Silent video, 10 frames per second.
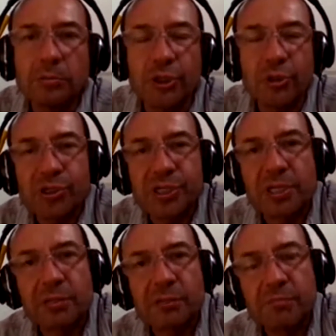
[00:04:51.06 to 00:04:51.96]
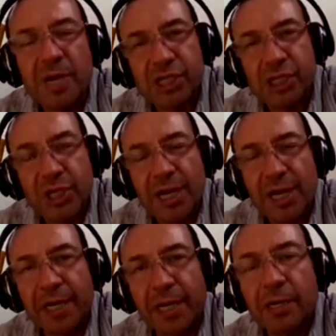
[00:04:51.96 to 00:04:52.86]
using machine
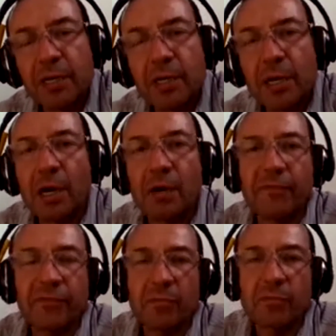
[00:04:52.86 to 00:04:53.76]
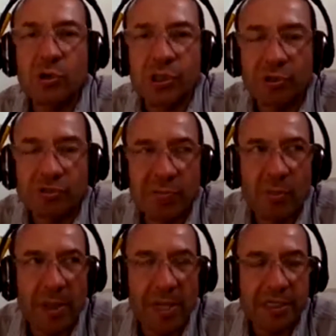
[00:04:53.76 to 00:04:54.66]
learning from conceptual
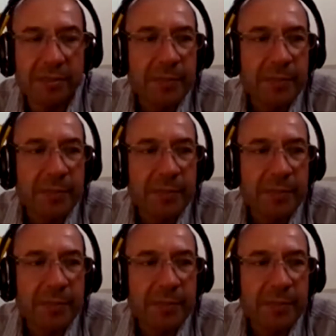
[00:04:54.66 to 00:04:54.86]
models.